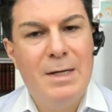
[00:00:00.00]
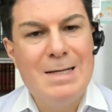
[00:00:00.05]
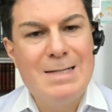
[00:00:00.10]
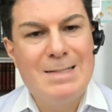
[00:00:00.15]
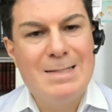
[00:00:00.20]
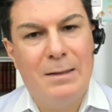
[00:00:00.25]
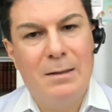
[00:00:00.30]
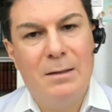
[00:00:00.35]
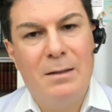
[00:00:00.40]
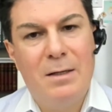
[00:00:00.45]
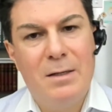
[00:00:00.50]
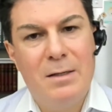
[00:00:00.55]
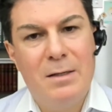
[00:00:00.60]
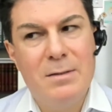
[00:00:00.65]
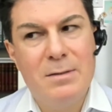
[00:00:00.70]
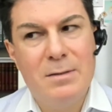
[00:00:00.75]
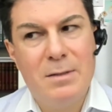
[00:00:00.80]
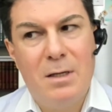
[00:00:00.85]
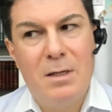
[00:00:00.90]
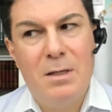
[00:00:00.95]
suddenly
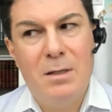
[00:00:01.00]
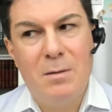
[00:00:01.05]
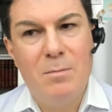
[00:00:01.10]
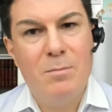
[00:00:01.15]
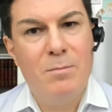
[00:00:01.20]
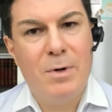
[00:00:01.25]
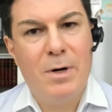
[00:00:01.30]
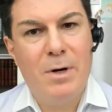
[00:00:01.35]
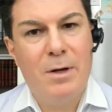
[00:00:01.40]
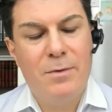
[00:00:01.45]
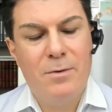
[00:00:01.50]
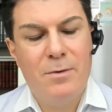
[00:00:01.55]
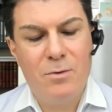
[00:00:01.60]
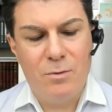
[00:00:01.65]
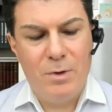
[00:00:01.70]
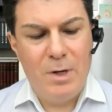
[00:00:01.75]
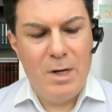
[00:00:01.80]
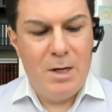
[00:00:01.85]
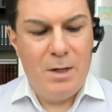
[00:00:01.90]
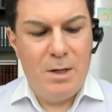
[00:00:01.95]
they break
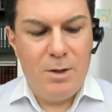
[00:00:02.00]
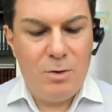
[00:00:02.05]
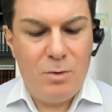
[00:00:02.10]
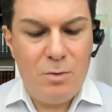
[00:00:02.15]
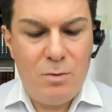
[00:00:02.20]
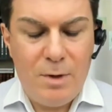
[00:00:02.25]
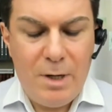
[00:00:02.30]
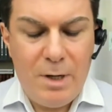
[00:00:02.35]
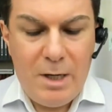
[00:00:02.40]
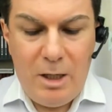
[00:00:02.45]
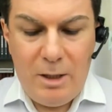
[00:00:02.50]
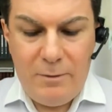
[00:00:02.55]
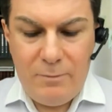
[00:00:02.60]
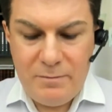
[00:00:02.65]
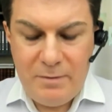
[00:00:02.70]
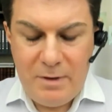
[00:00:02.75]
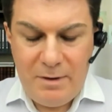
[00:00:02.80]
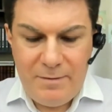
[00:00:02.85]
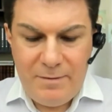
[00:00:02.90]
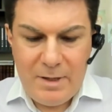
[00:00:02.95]
through. It
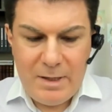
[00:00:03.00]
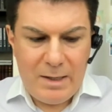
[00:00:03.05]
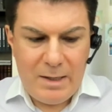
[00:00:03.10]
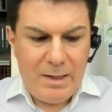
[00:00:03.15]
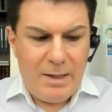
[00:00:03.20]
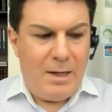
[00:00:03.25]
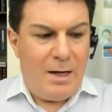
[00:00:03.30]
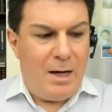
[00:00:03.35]
was very funny.